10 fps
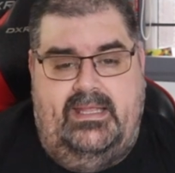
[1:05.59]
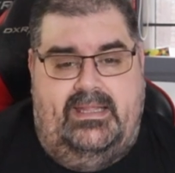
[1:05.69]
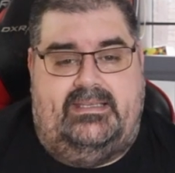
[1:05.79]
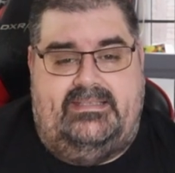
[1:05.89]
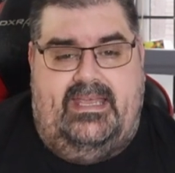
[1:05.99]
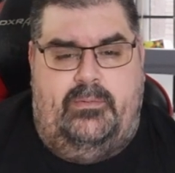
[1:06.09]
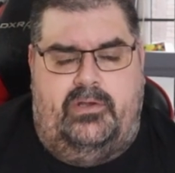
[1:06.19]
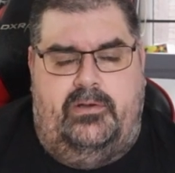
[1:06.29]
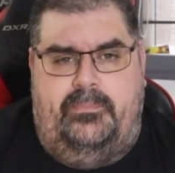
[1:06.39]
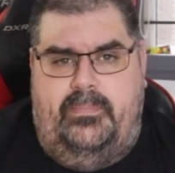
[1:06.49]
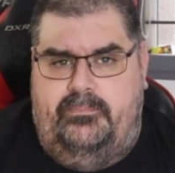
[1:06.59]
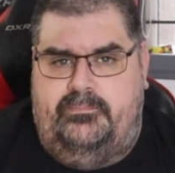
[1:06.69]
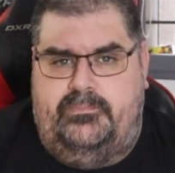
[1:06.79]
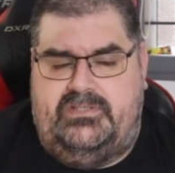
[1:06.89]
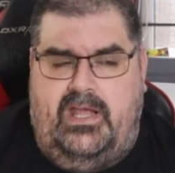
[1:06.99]
Like I said, we've got a
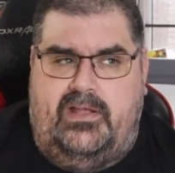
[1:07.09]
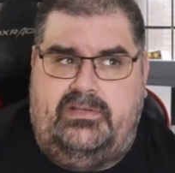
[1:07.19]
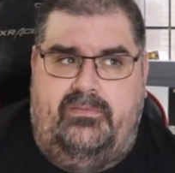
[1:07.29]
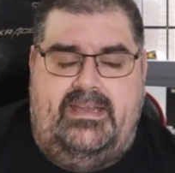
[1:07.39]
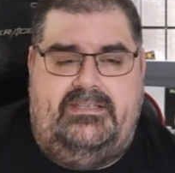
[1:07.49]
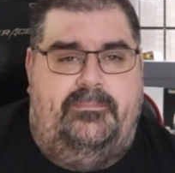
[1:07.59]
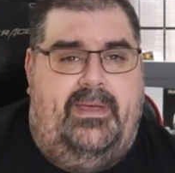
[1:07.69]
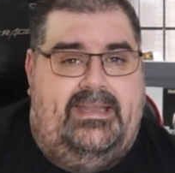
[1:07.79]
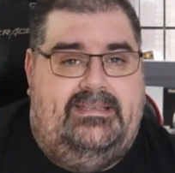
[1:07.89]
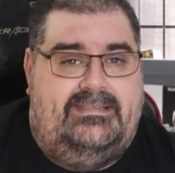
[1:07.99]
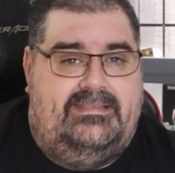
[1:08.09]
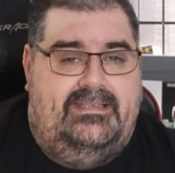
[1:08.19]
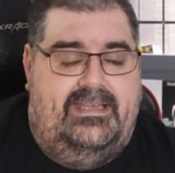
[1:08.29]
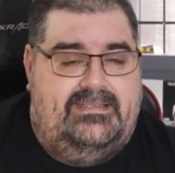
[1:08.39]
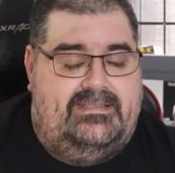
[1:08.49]
a range of paints
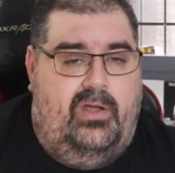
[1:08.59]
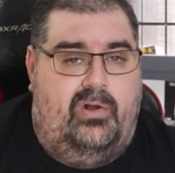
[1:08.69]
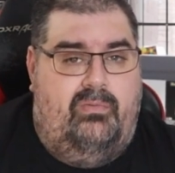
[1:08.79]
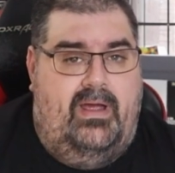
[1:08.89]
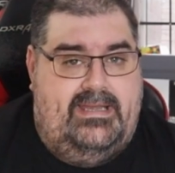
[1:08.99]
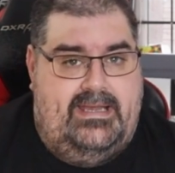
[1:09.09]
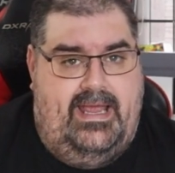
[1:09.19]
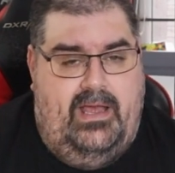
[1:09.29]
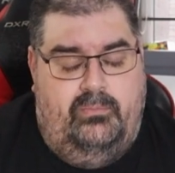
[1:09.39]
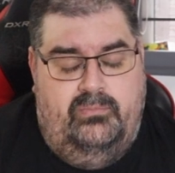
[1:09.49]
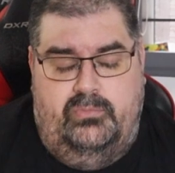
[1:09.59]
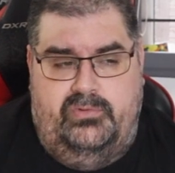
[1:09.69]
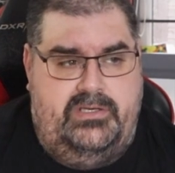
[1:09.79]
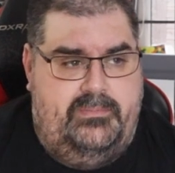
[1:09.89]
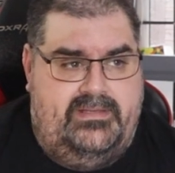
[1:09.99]
in stock right now.
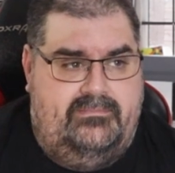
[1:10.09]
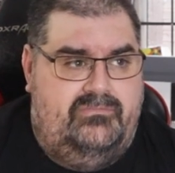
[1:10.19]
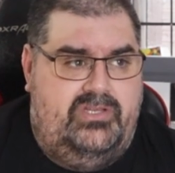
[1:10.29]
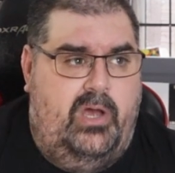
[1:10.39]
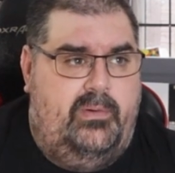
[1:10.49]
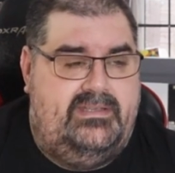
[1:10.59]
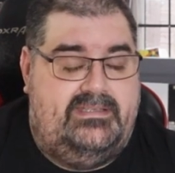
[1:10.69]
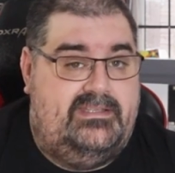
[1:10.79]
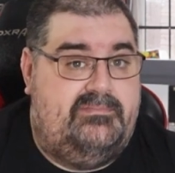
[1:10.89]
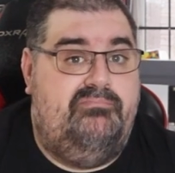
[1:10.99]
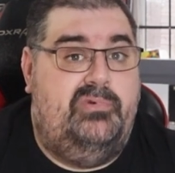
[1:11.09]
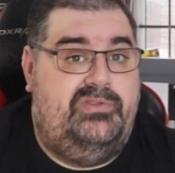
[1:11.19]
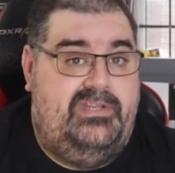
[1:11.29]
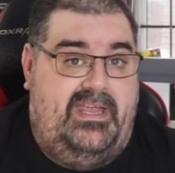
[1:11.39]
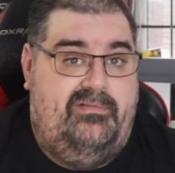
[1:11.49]
We've only been going since
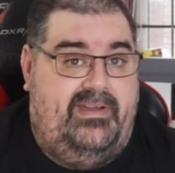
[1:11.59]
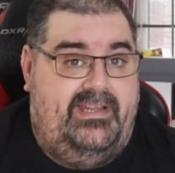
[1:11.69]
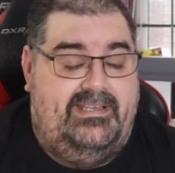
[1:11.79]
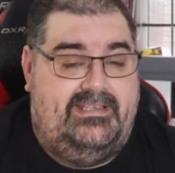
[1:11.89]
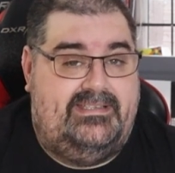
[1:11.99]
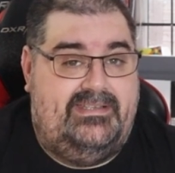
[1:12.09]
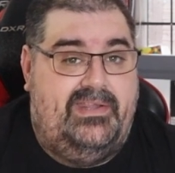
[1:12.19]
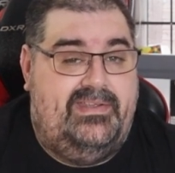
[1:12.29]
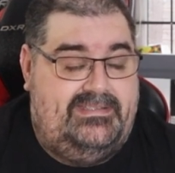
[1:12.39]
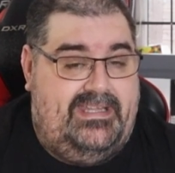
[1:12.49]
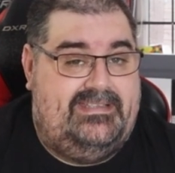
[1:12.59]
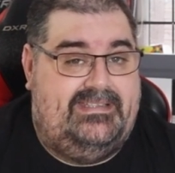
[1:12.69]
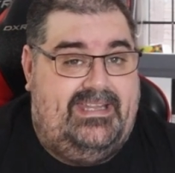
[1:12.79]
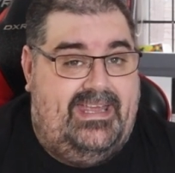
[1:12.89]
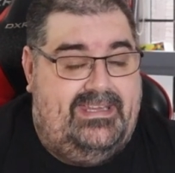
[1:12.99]
Monday, really, and it's Thursday
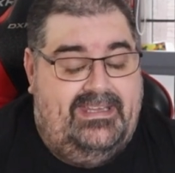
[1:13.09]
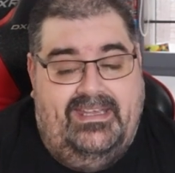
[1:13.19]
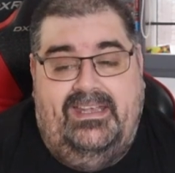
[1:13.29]
today.